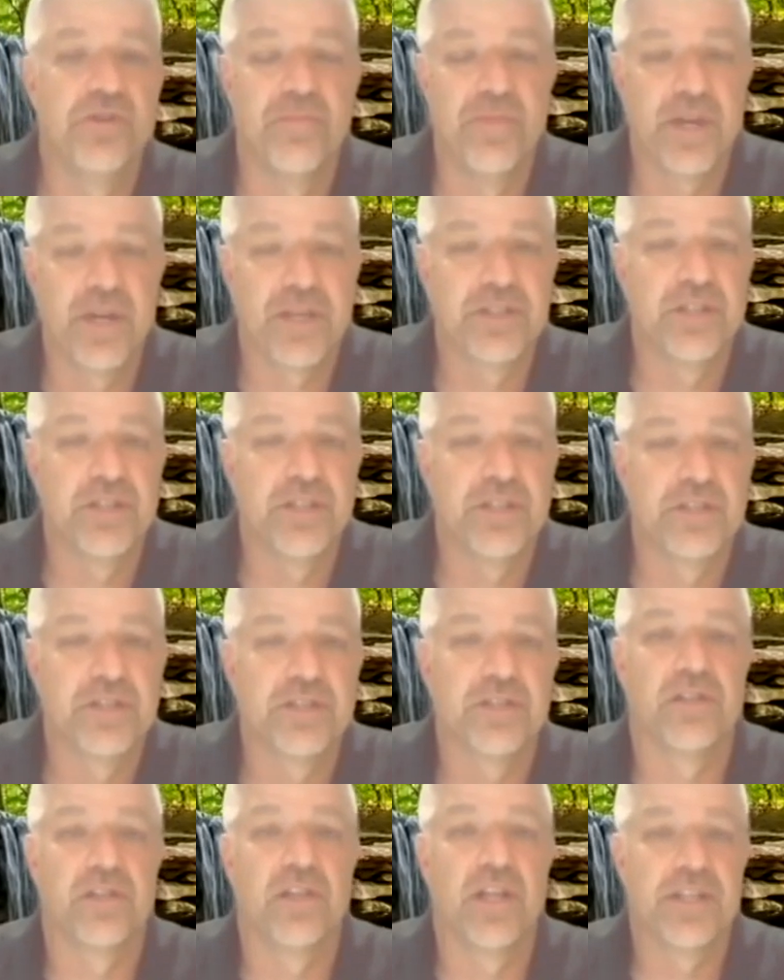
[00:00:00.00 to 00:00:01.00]
mix
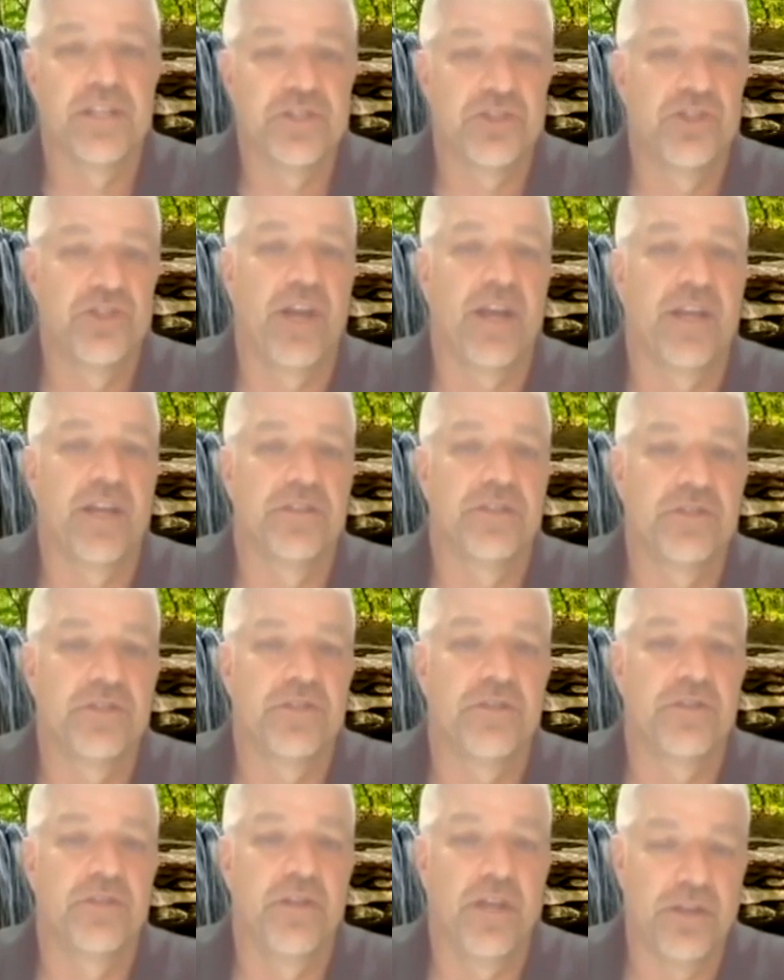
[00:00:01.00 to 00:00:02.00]
is, the less chance
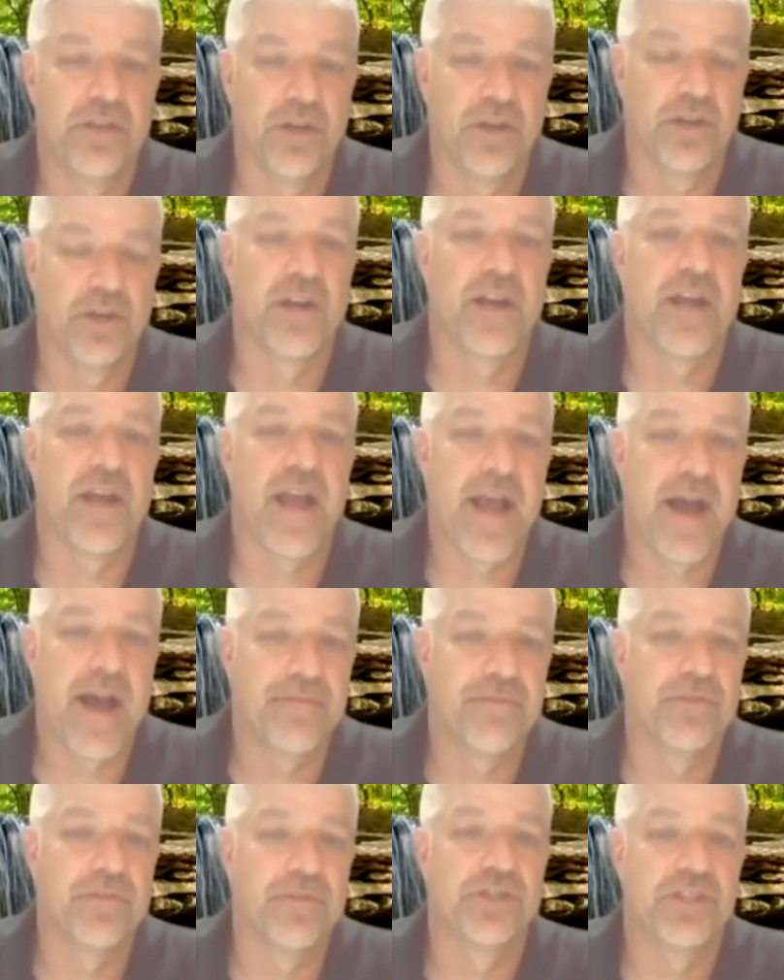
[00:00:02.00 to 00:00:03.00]
Absolutely. that you're going to
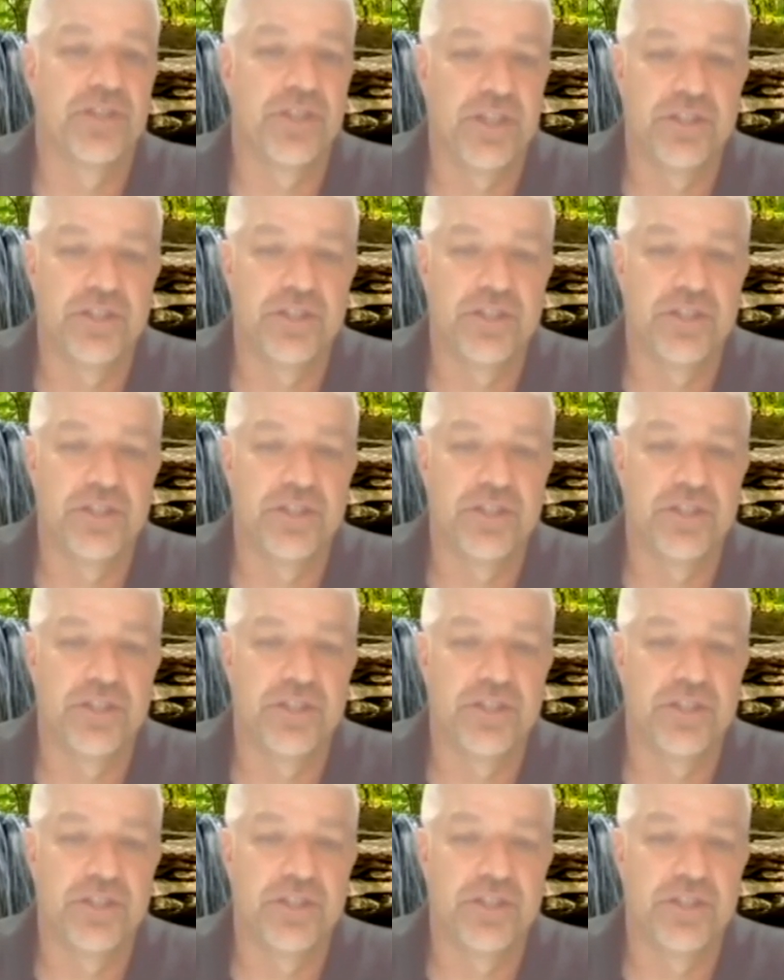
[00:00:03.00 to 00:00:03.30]
have for seed